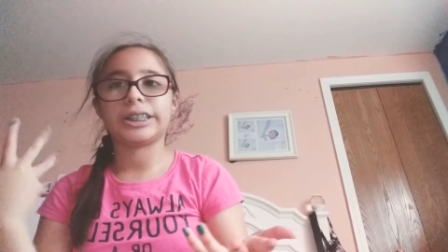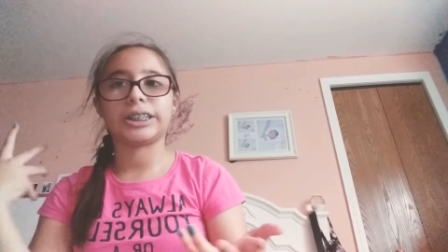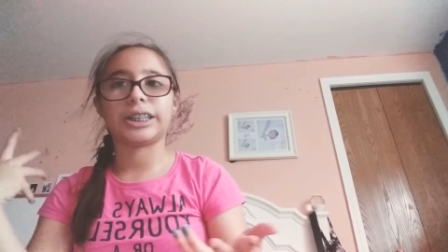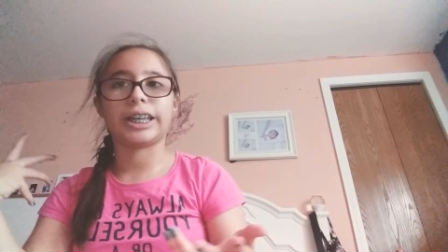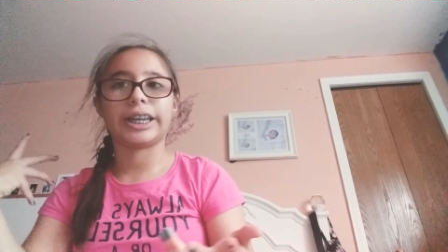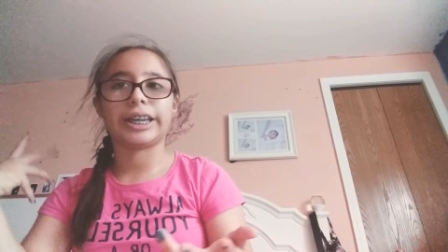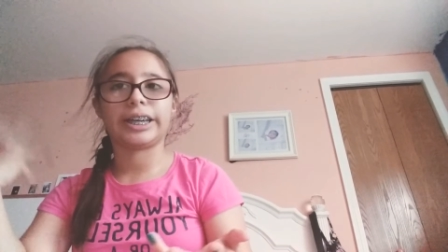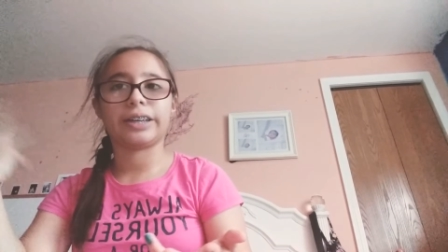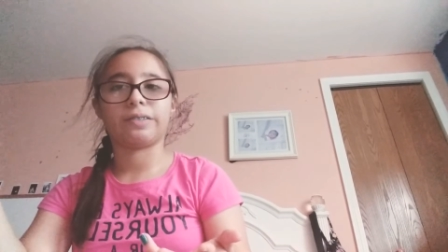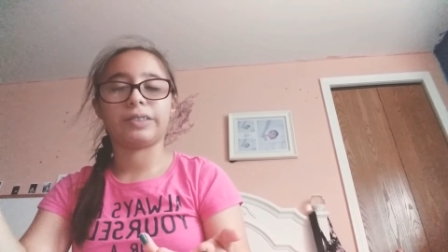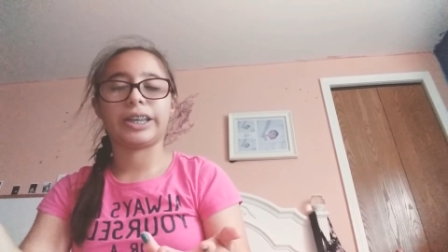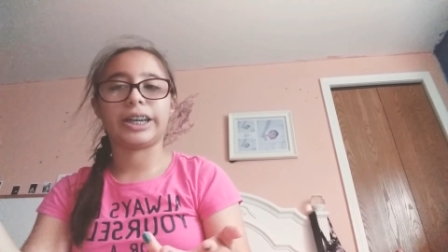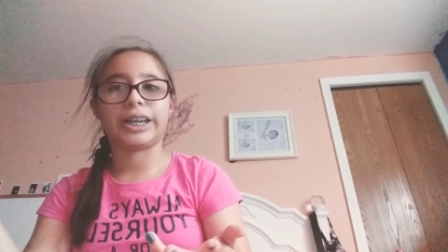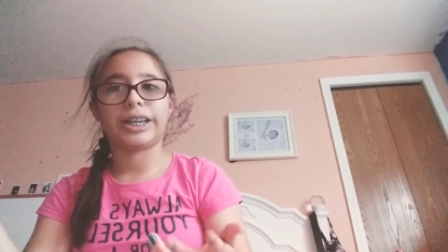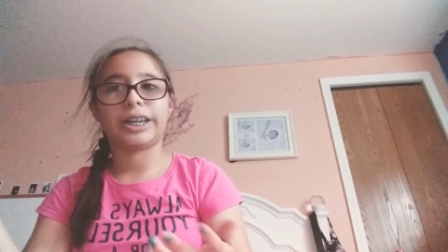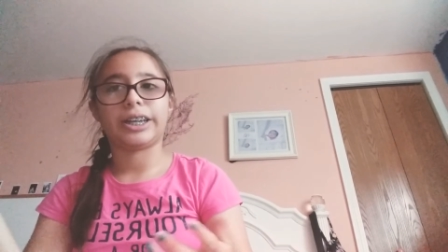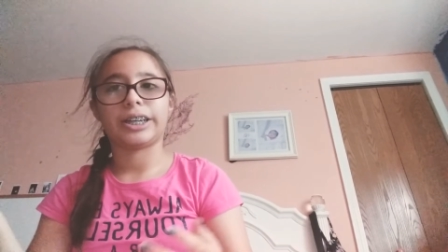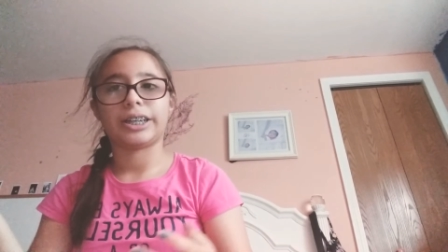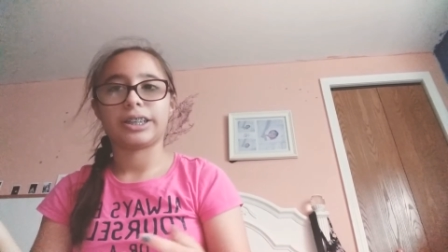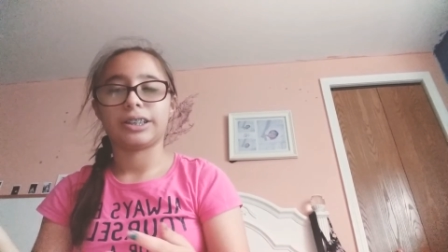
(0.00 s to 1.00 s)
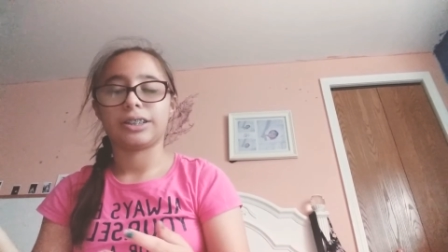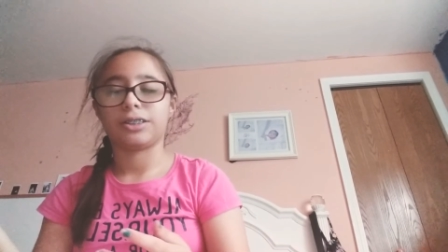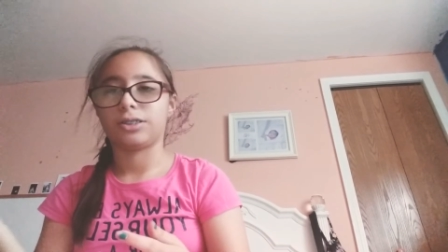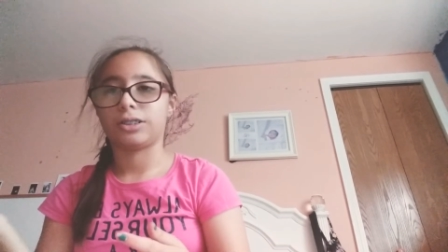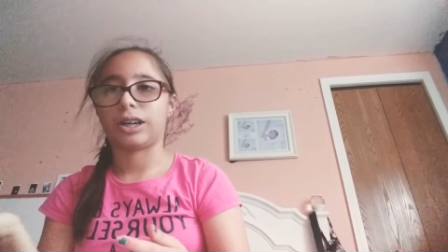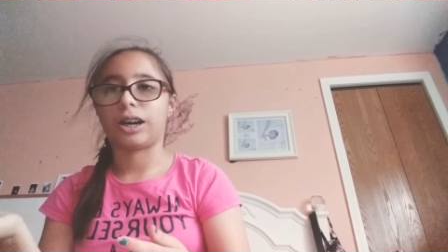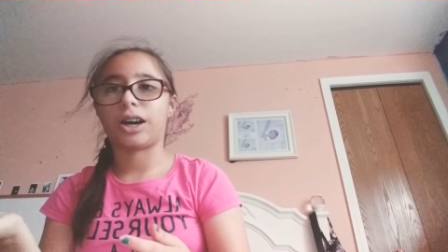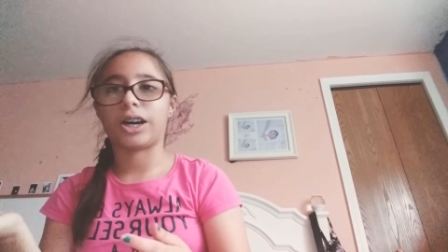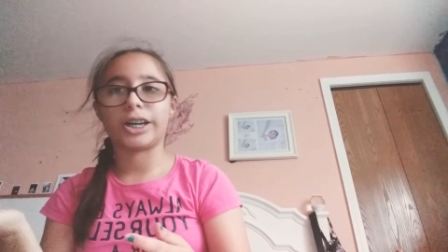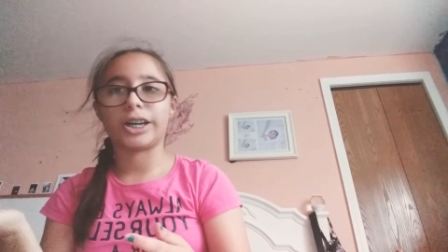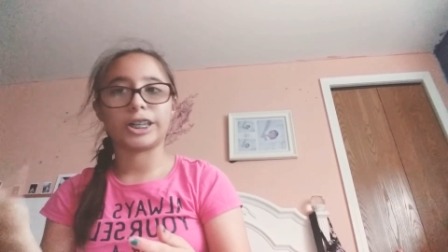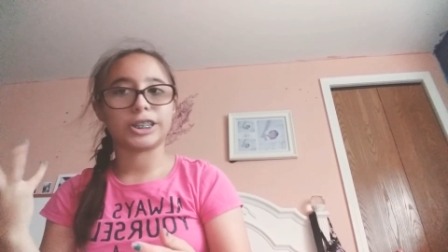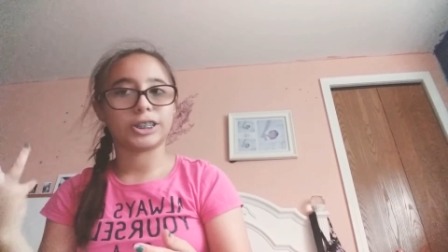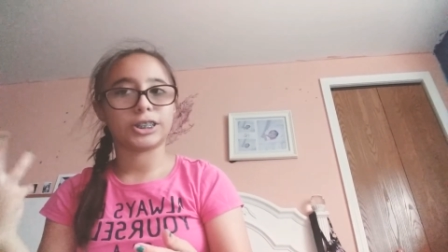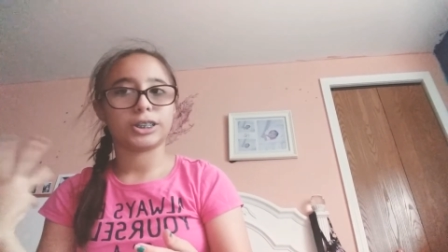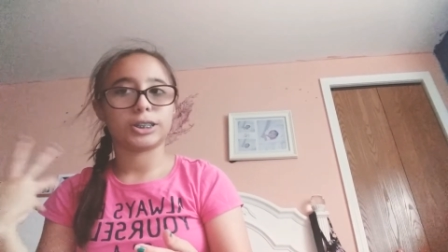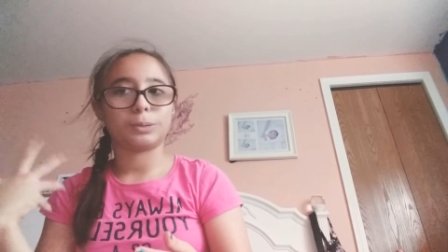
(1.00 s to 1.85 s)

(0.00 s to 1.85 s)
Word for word: So like if they are